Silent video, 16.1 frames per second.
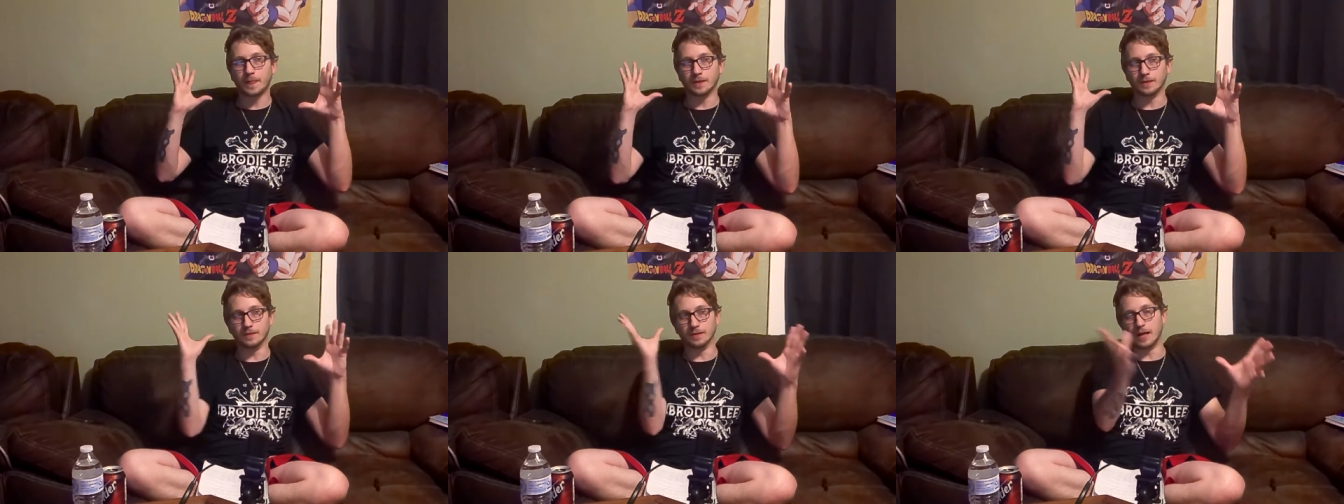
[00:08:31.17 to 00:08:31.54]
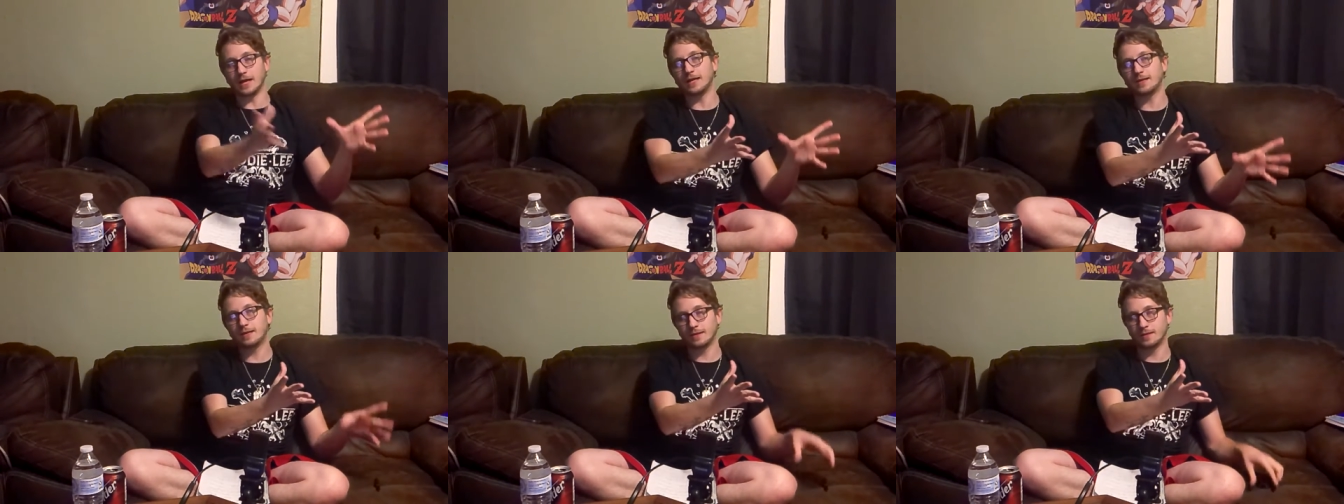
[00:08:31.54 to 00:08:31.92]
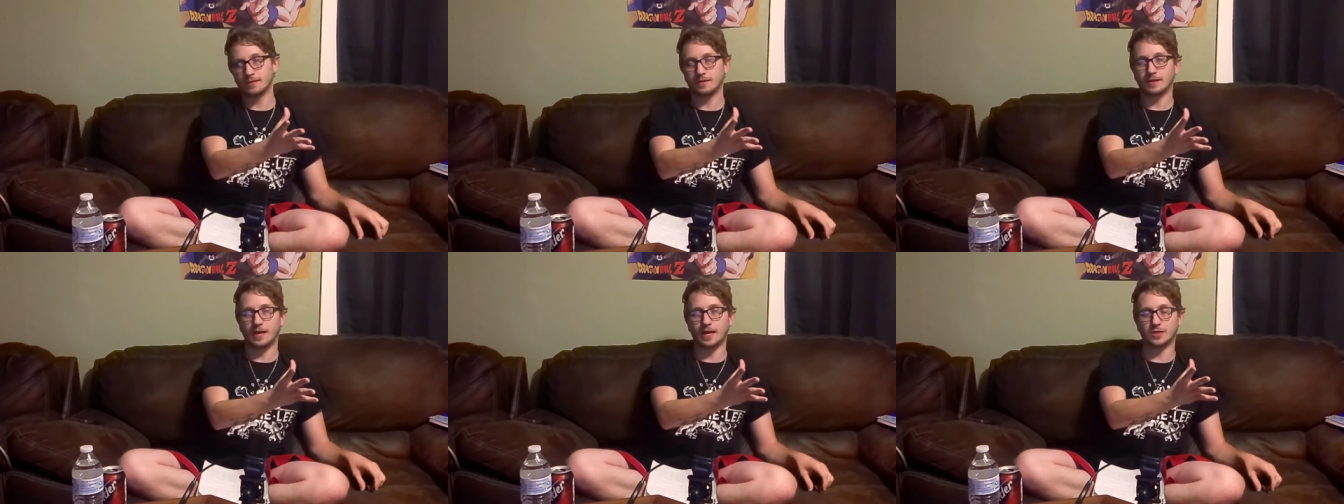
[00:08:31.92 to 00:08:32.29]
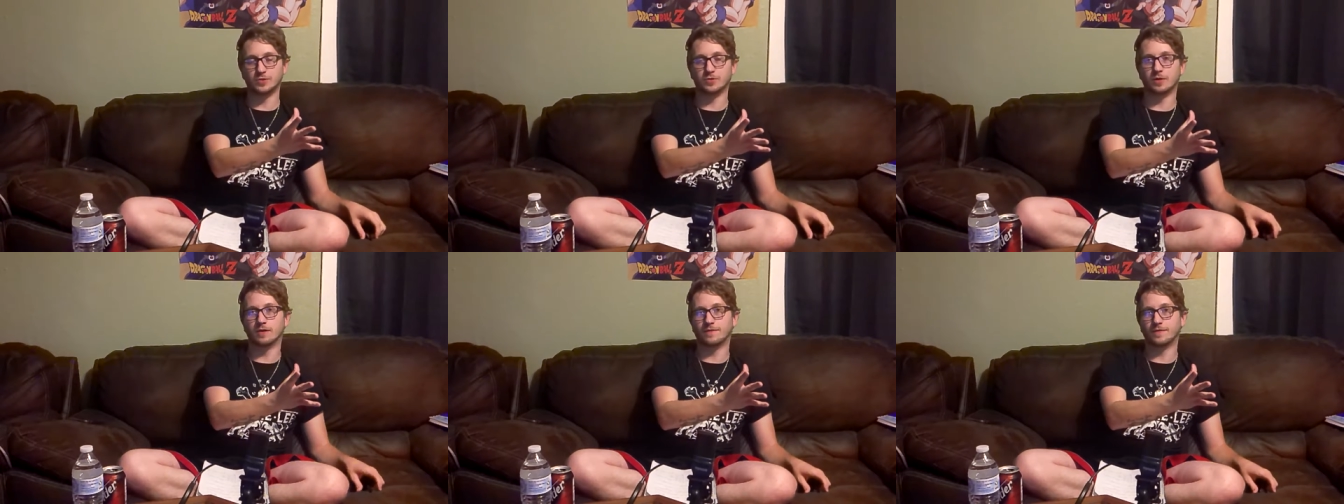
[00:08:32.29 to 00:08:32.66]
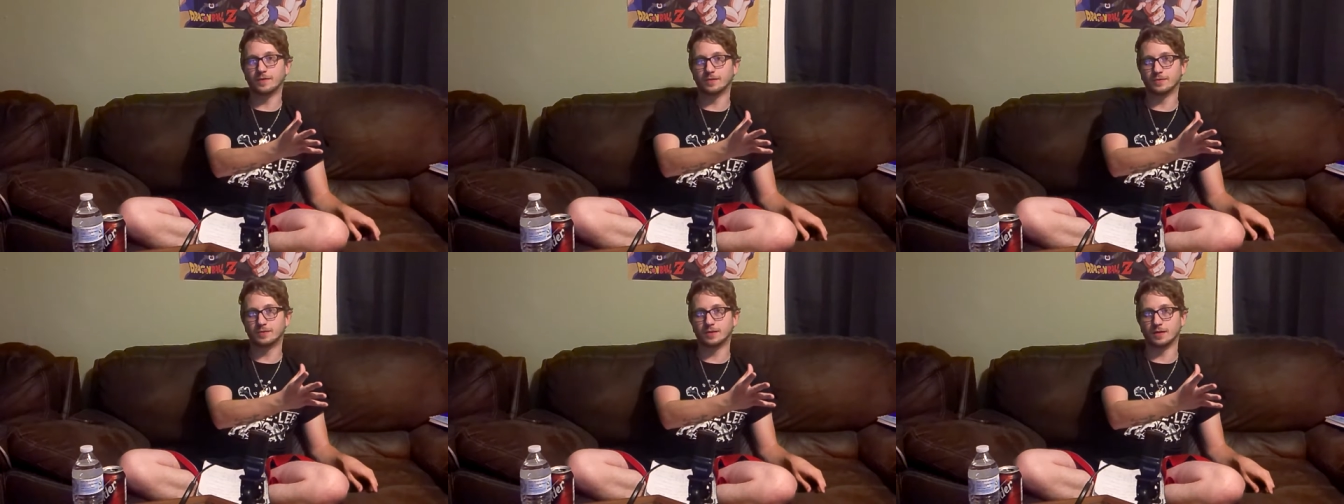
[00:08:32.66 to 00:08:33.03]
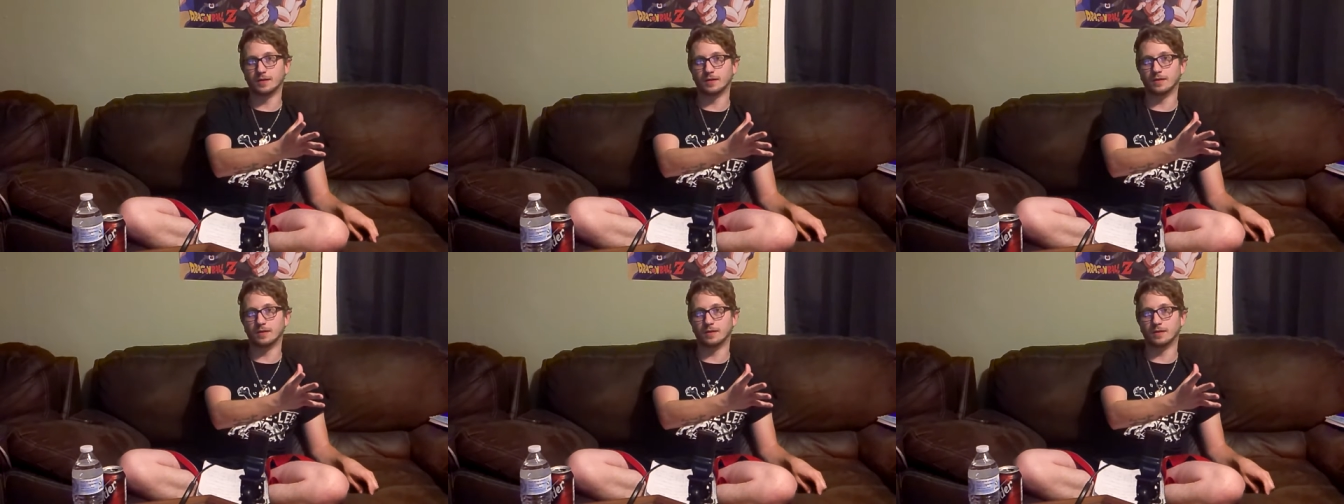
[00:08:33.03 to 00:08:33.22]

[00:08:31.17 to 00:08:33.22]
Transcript: like Andrew Garfield's